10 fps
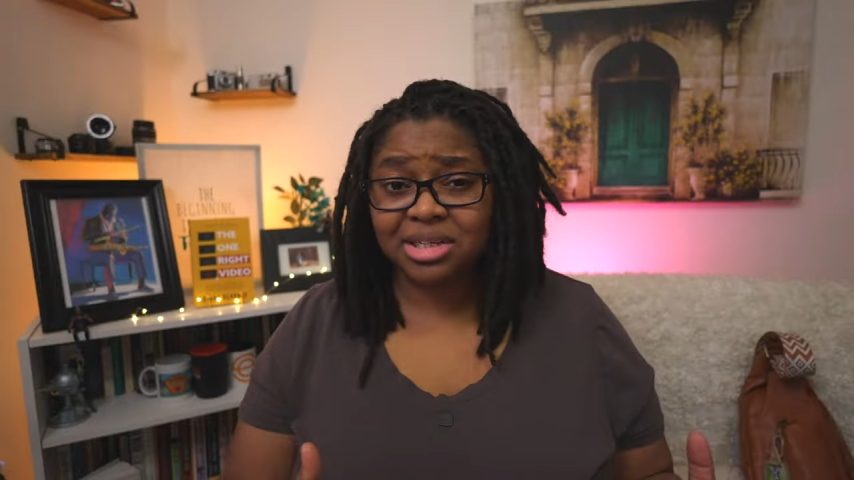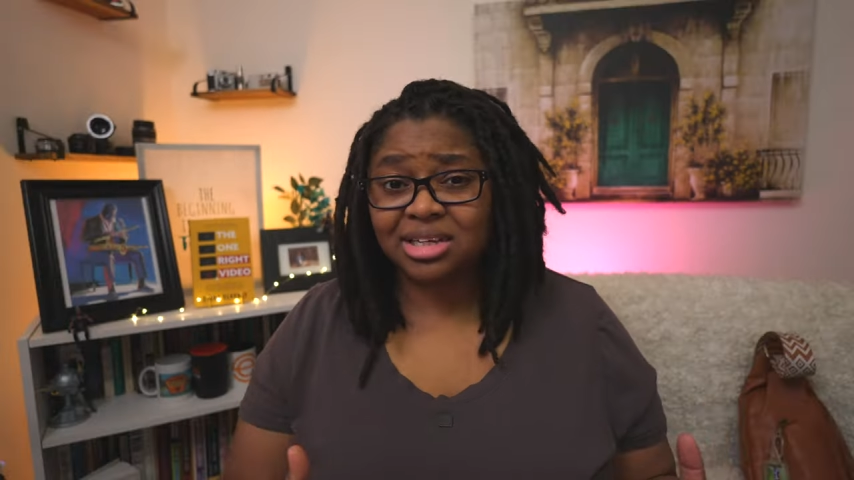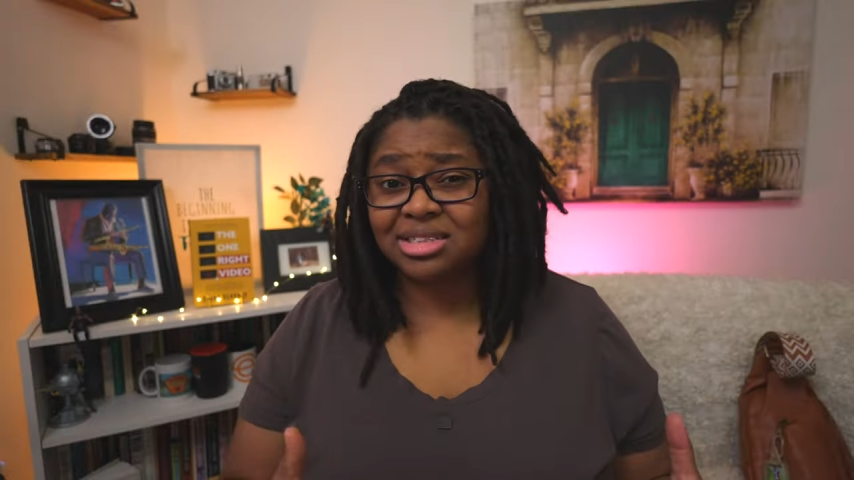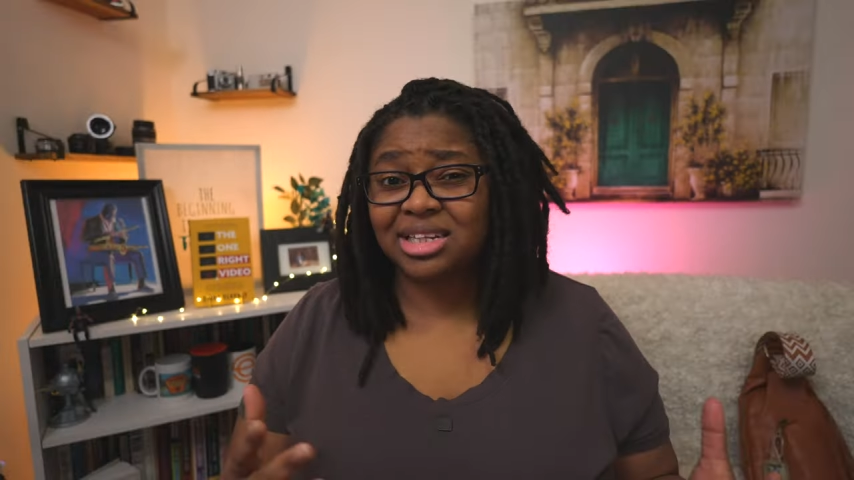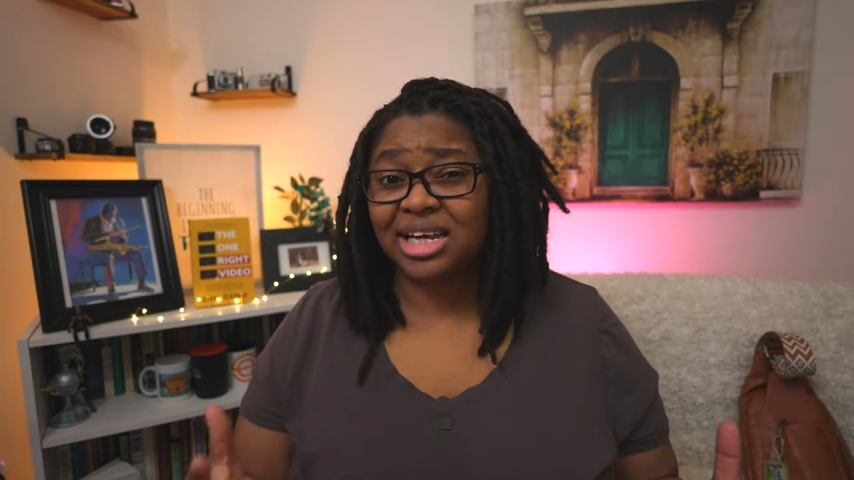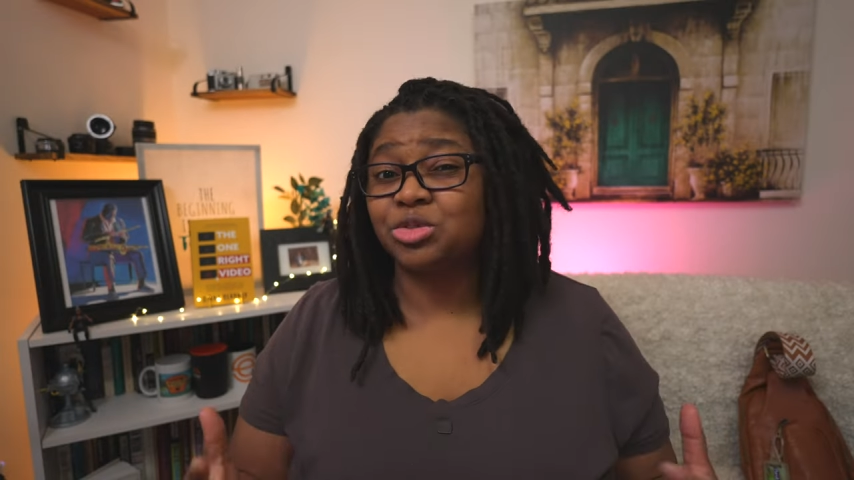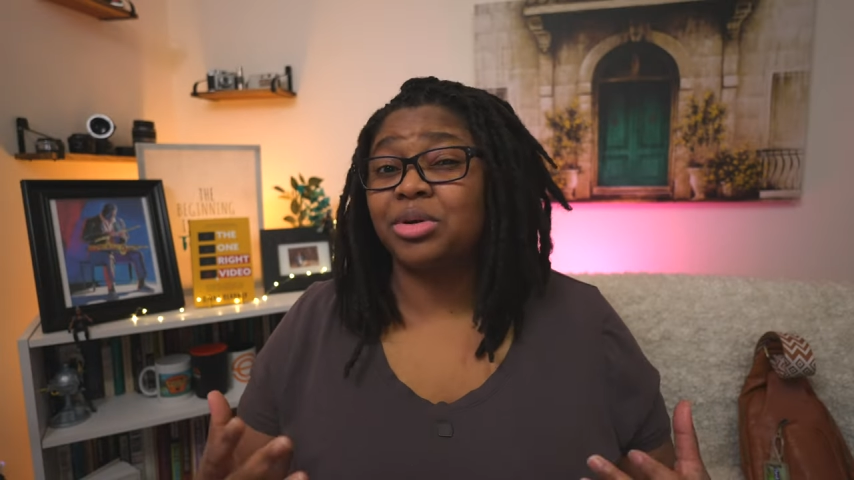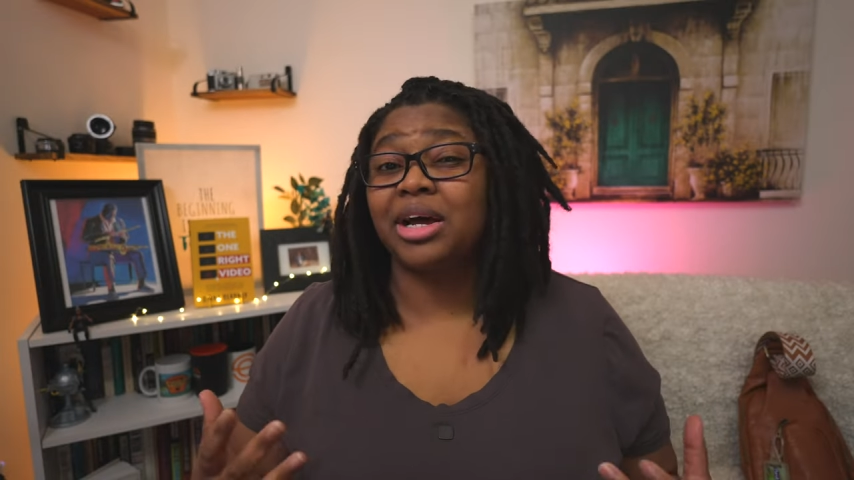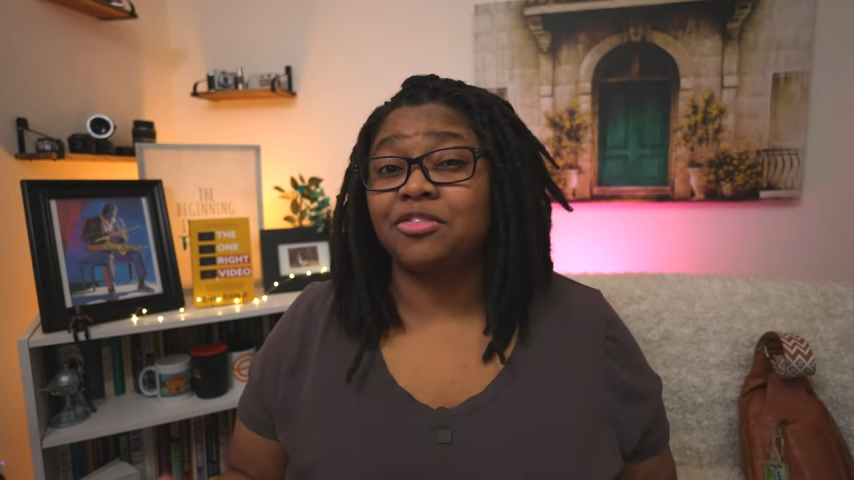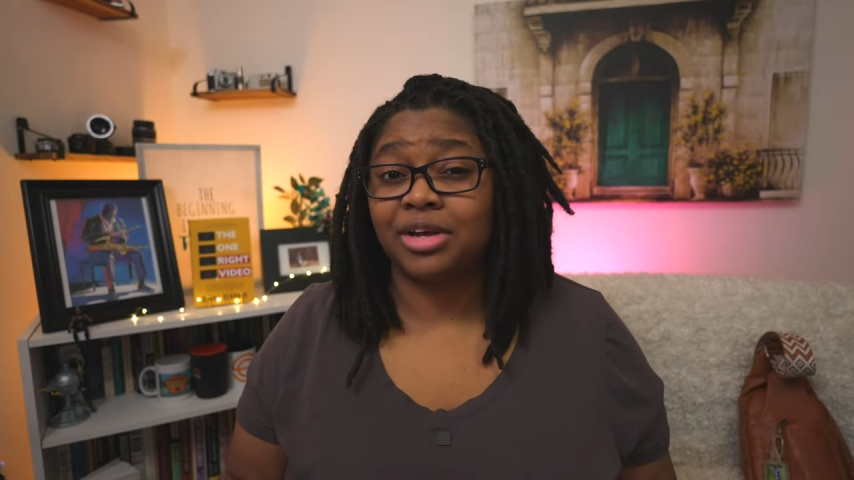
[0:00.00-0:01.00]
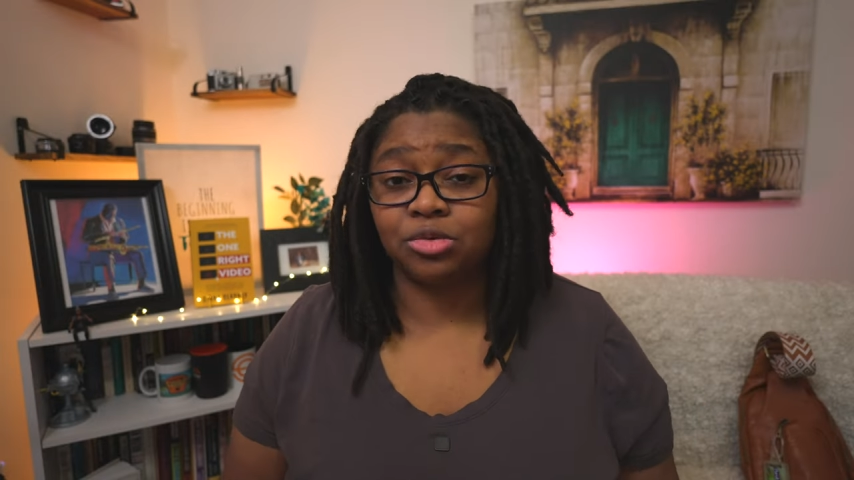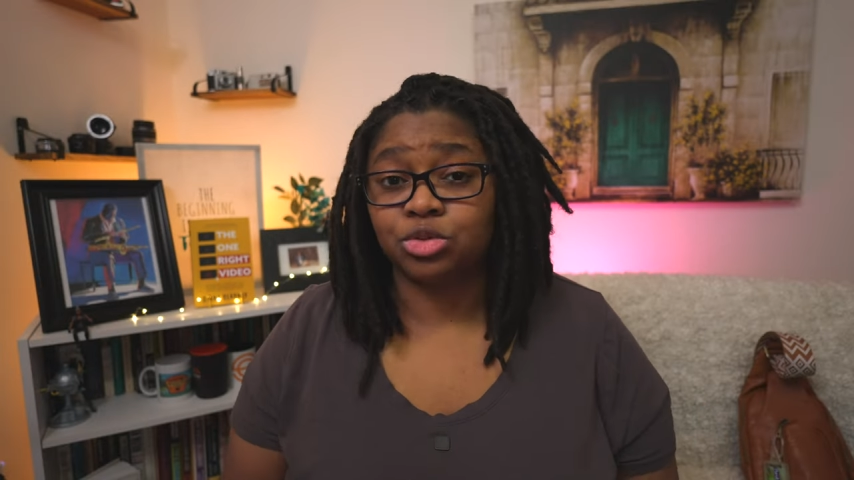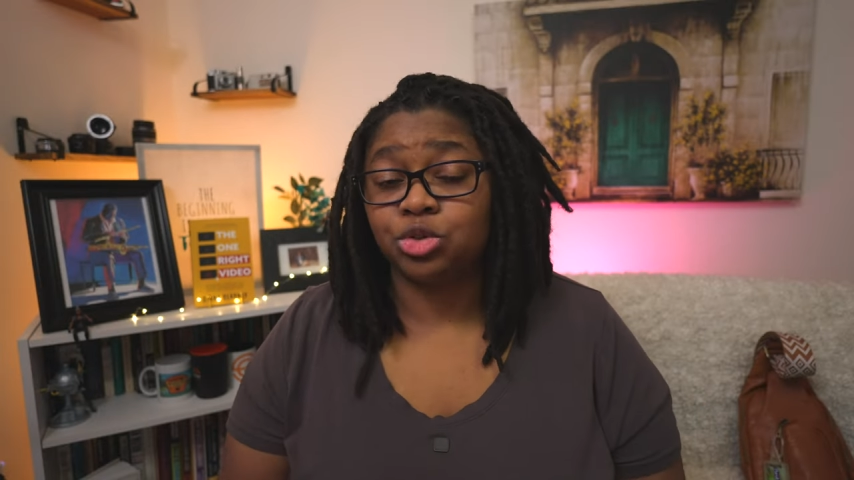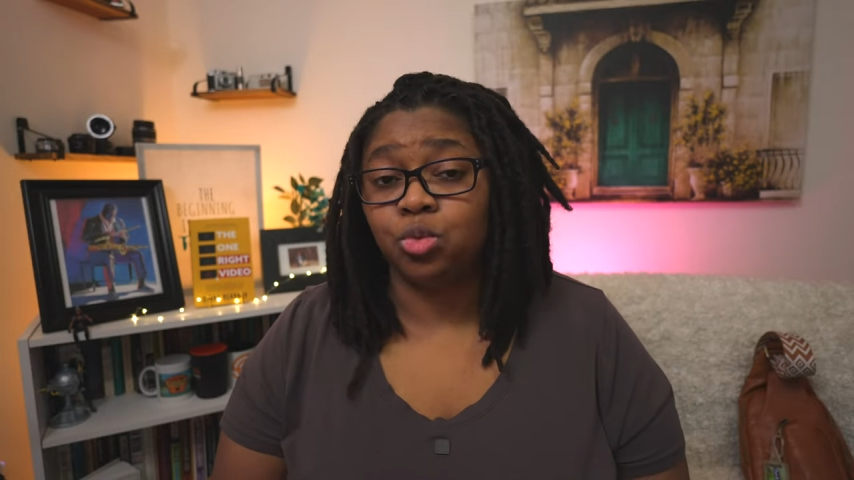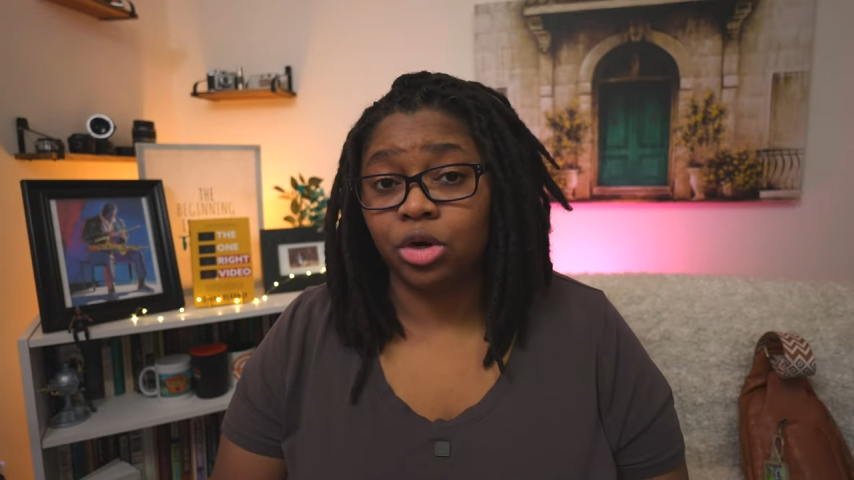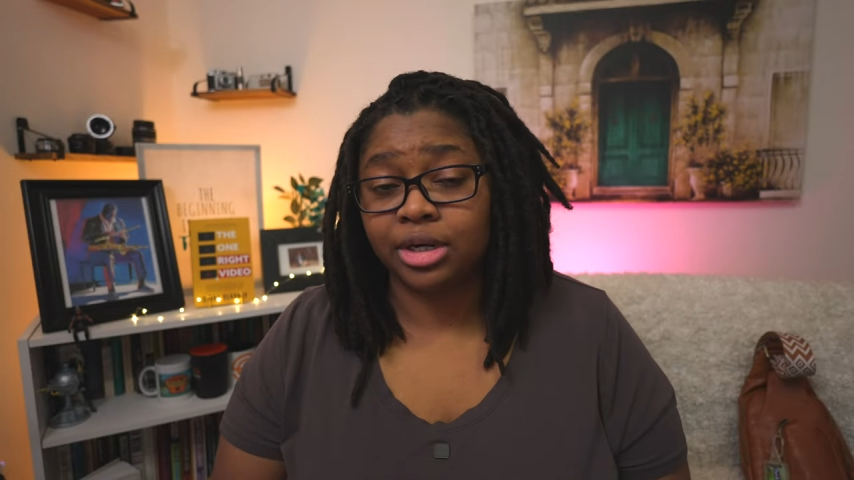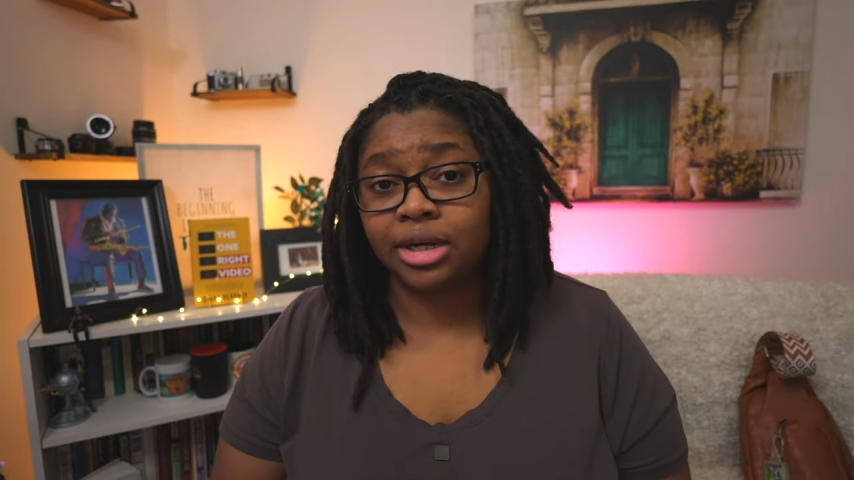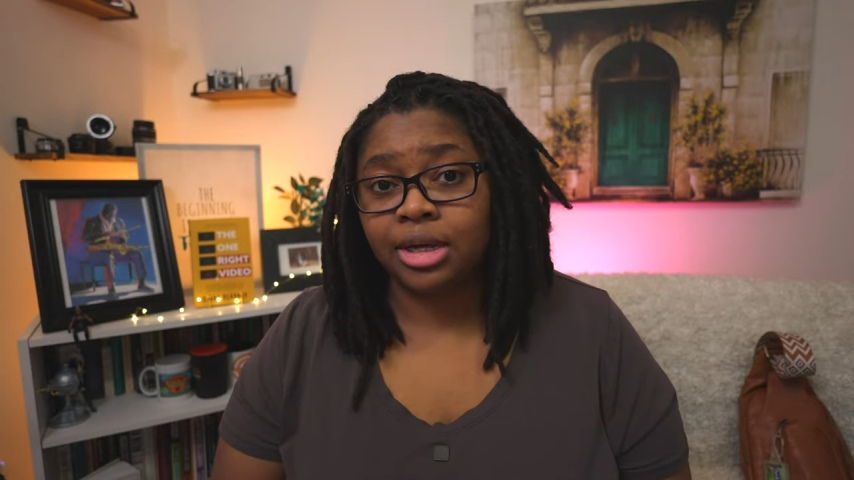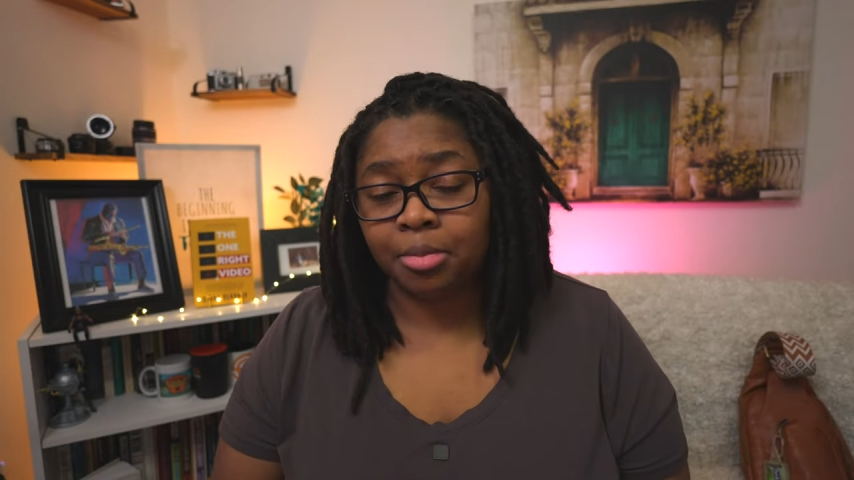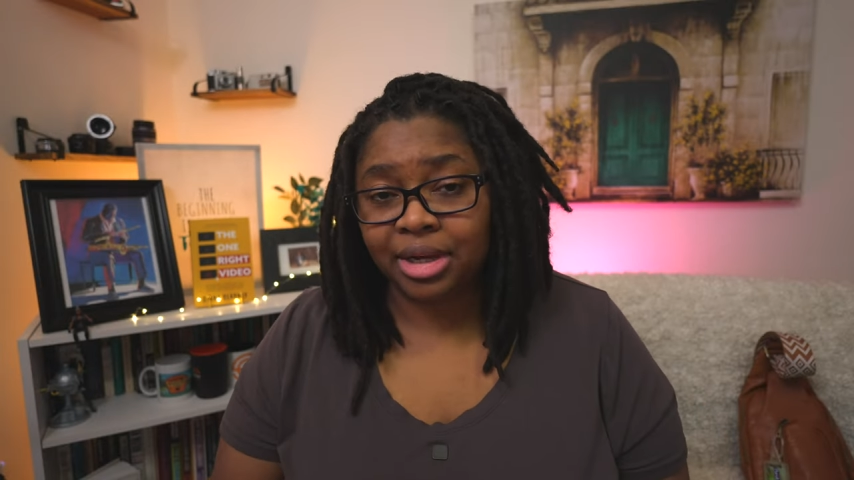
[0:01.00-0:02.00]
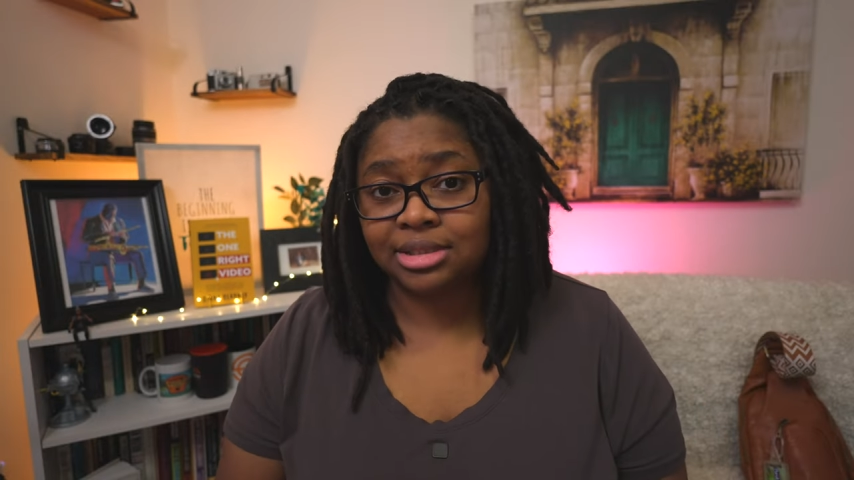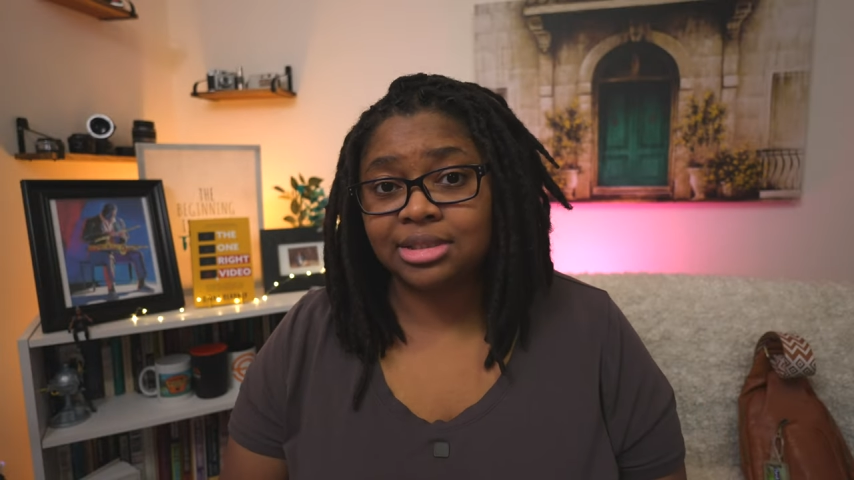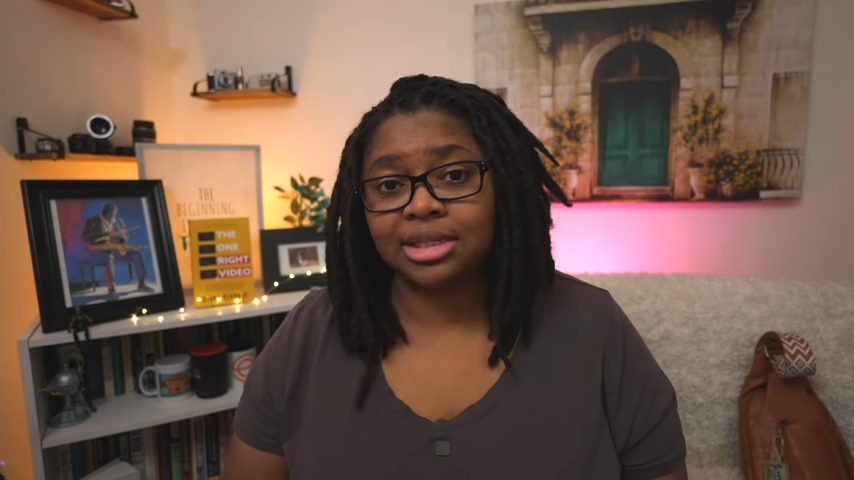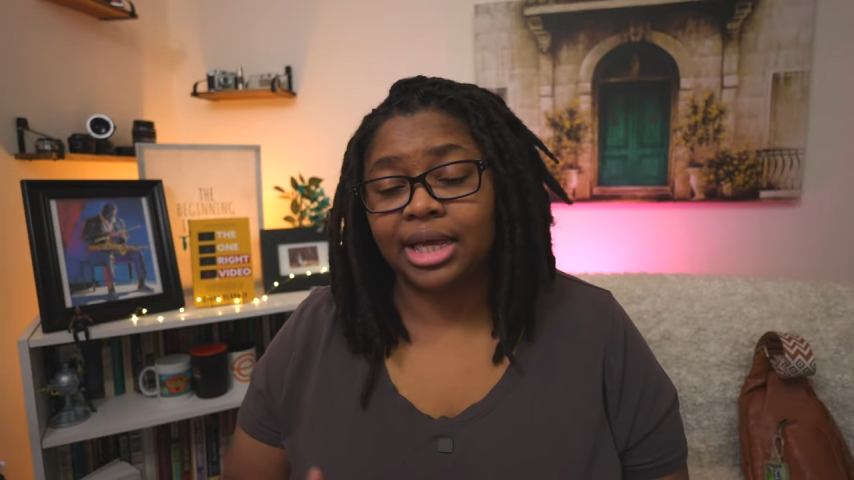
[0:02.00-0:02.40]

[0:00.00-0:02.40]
because that's what I found to work best.